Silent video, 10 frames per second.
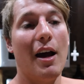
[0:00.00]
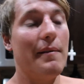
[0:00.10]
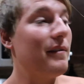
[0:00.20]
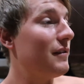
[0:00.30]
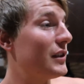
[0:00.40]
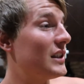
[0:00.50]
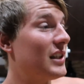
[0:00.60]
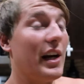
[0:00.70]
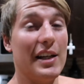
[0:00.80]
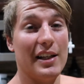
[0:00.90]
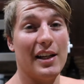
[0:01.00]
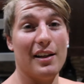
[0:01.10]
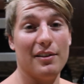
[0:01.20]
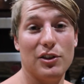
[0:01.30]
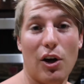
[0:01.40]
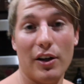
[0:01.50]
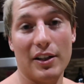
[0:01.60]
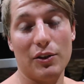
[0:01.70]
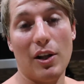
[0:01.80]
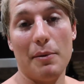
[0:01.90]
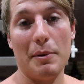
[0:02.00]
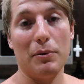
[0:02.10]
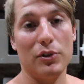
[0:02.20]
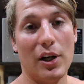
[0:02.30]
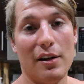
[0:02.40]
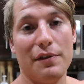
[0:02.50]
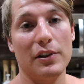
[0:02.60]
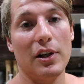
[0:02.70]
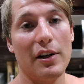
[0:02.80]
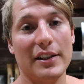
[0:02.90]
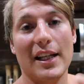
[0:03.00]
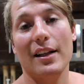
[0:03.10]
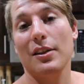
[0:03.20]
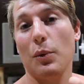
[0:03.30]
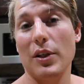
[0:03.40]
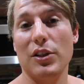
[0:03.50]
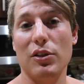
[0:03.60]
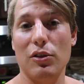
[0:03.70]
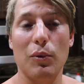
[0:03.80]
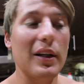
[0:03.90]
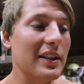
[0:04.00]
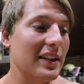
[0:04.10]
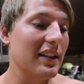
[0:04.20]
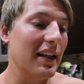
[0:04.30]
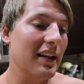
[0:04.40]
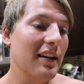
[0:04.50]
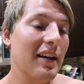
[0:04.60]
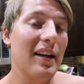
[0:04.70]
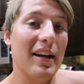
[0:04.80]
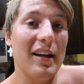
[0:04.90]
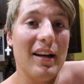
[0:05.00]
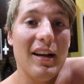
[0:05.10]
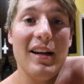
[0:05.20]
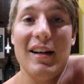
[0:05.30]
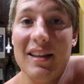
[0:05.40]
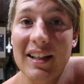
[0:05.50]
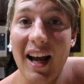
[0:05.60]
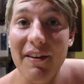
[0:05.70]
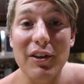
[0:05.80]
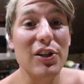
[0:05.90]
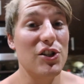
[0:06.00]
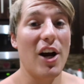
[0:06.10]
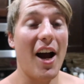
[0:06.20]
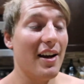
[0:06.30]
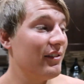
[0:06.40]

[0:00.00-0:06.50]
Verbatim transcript: I've been studying it, talking to a lot of people, trying to figure out exactly what to do, what to send in. And I think I have a good shot.